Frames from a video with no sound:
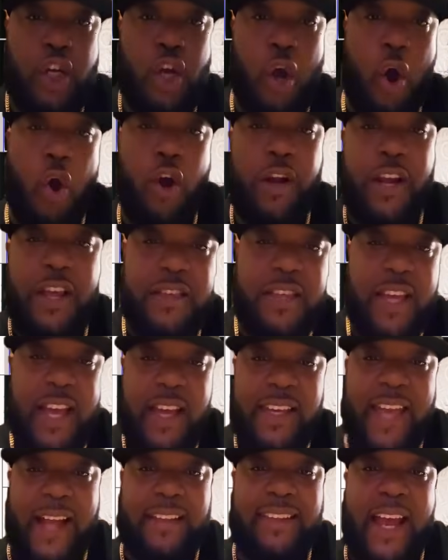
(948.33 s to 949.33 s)
the Cornish
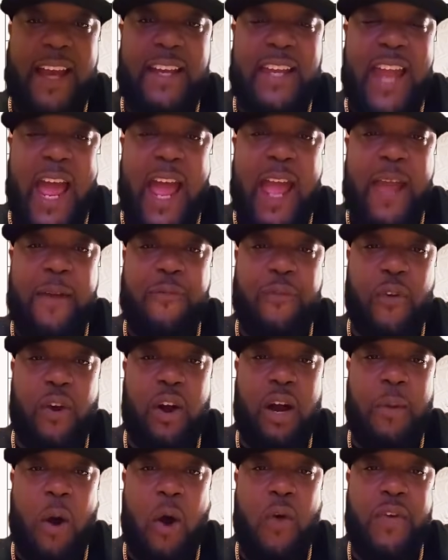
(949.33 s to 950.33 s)
got their name
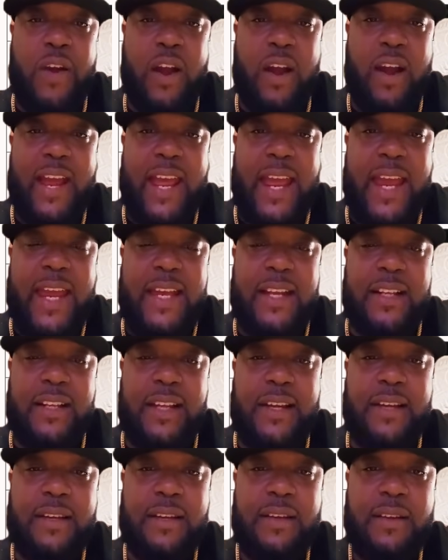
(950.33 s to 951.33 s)
from over there in
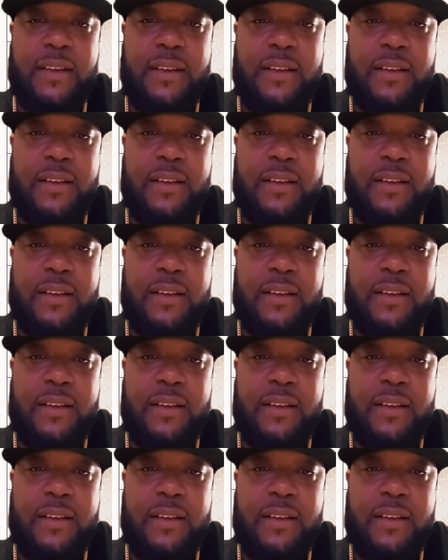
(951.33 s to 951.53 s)
England.